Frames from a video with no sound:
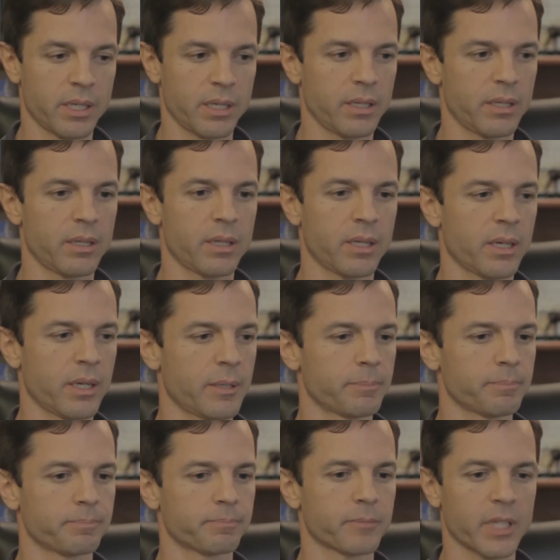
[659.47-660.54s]

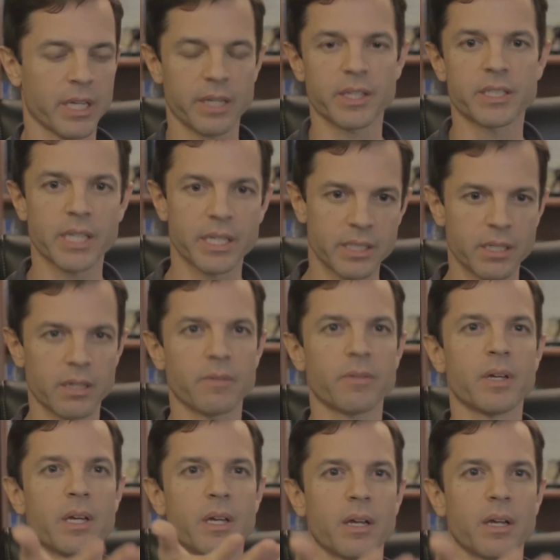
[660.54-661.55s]
again, this idea of